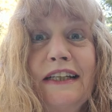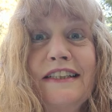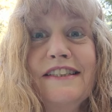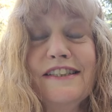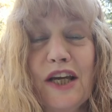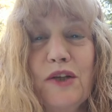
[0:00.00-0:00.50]

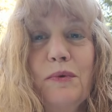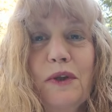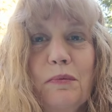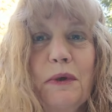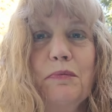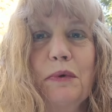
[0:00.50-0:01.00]
stayed
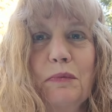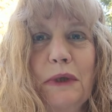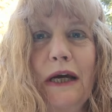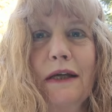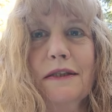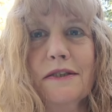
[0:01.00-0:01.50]
with people
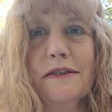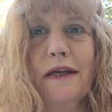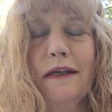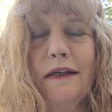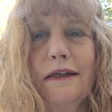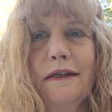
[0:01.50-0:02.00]
beyond the
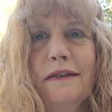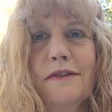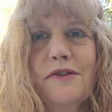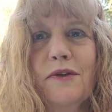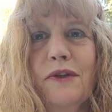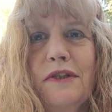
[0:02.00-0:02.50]
study.
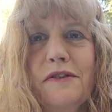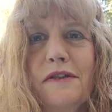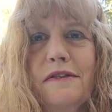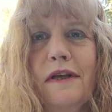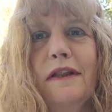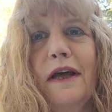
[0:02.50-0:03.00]
So this
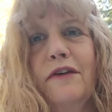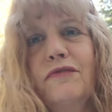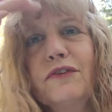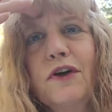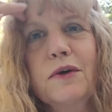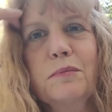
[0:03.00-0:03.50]
is a
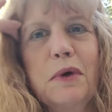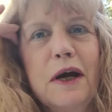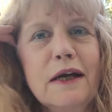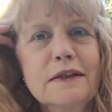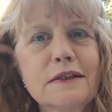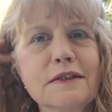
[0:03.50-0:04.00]
lifelong
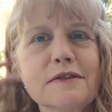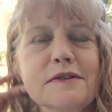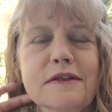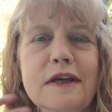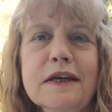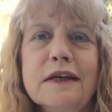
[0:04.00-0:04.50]

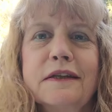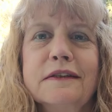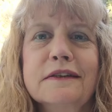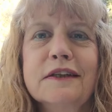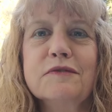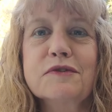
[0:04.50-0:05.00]
practice
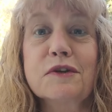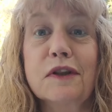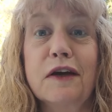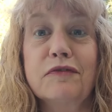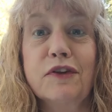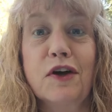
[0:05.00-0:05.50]
and gives you
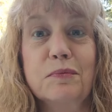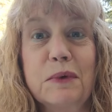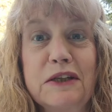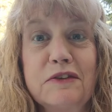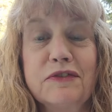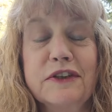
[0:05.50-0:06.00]
lifelong
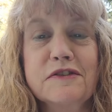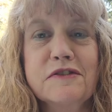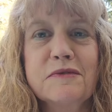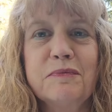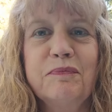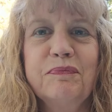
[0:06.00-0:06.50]

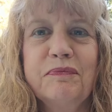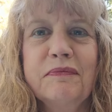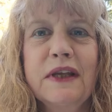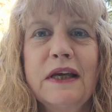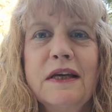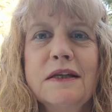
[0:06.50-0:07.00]
benefits.
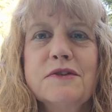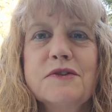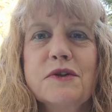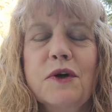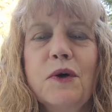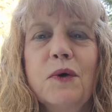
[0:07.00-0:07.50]

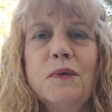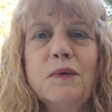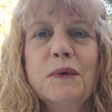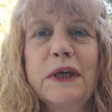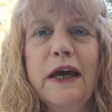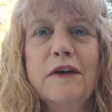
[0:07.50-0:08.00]
So
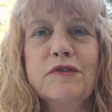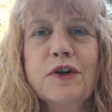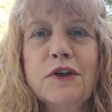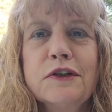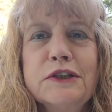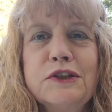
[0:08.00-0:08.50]
we have
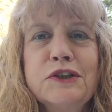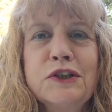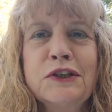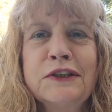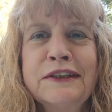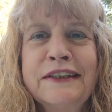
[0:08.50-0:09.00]
courage
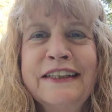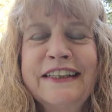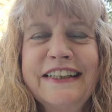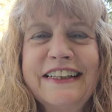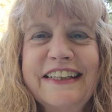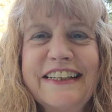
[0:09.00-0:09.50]

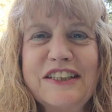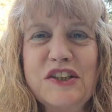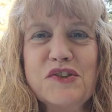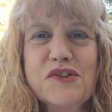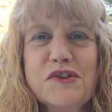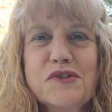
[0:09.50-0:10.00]
and
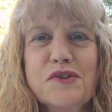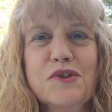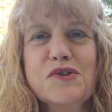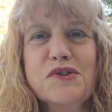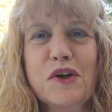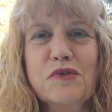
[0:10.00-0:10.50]
its sister
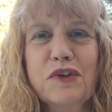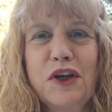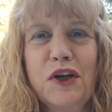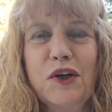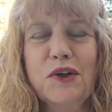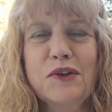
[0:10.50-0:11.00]

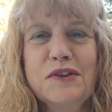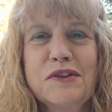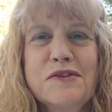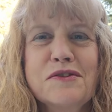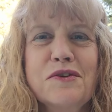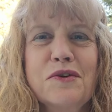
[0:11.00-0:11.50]
self-care
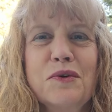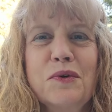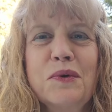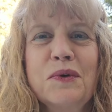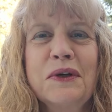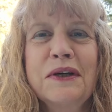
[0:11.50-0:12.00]

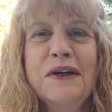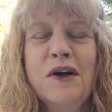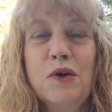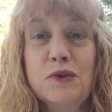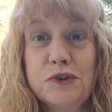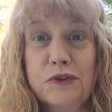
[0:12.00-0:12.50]
to
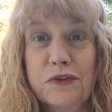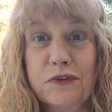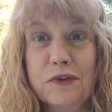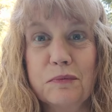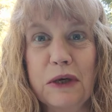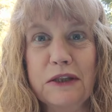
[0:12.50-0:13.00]
hold you
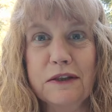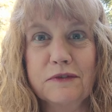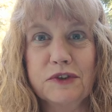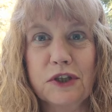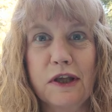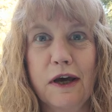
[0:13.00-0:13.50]
through the month of
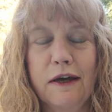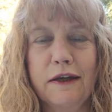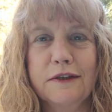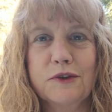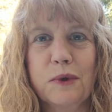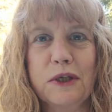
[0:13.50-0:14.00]
July
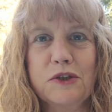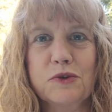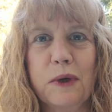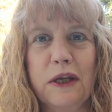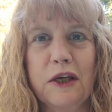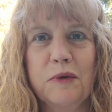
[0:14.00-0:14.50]

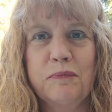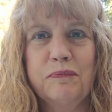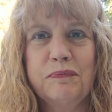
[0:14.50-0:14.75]
2020.